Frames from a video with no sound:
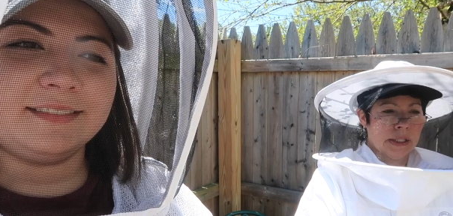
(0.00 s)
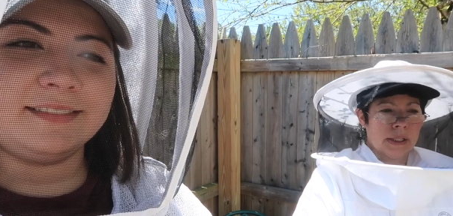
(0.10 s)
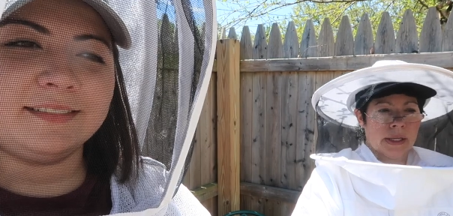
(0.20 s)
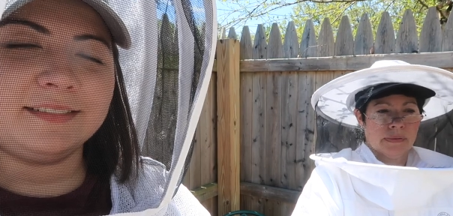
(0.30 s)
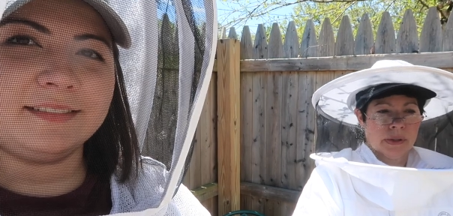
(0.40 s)
Speaker 1: He
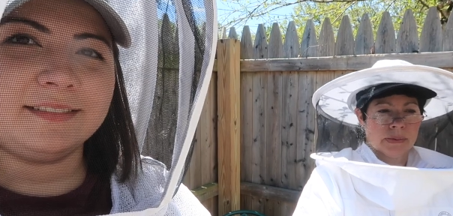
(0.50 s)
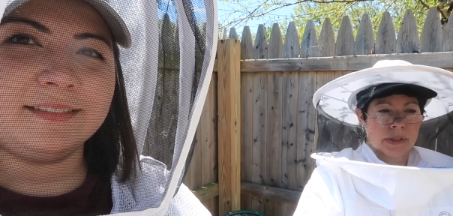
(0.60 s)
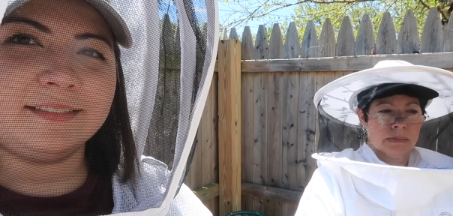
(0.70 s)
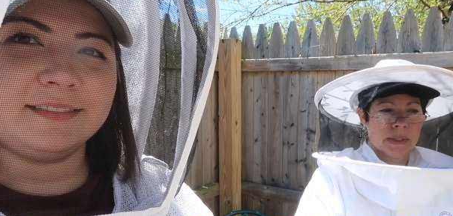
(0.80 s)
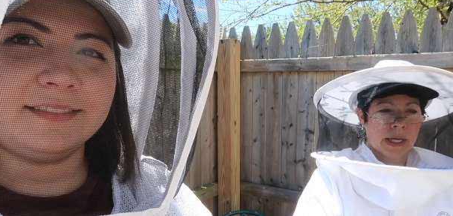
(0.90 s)
gave them
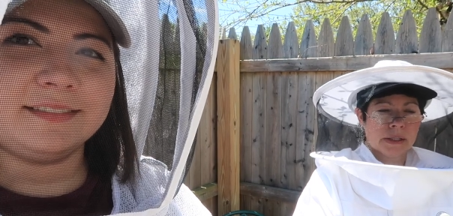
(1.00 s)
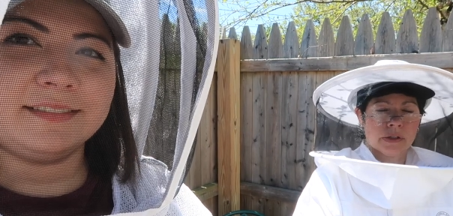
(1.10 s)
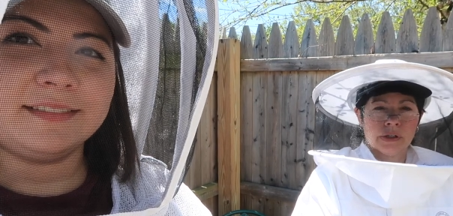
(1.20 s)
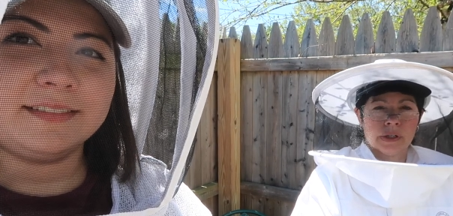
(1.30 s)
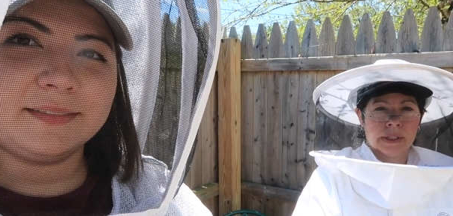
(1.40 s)
some
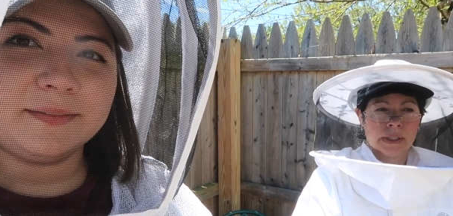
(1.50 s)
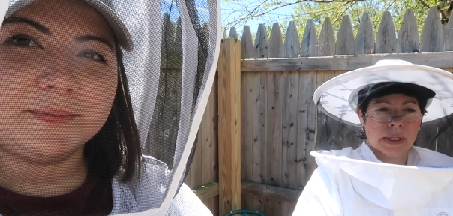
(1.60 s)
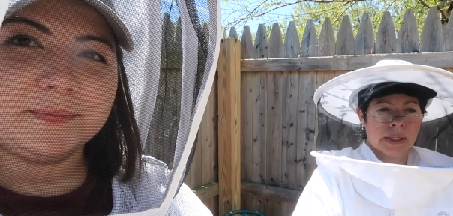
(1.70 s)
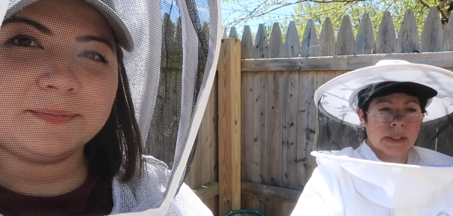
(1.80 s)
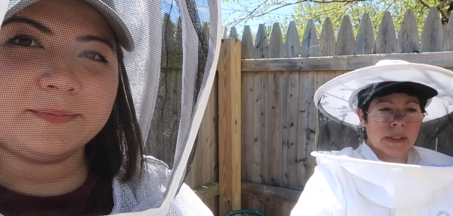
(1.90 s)
nectar and
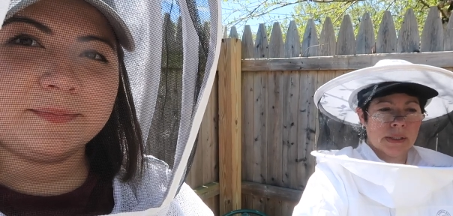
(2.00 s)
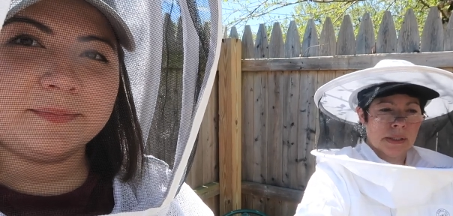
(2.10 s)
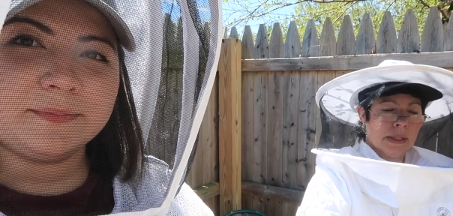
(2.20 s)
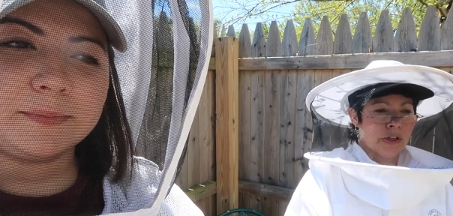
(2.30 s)
honey.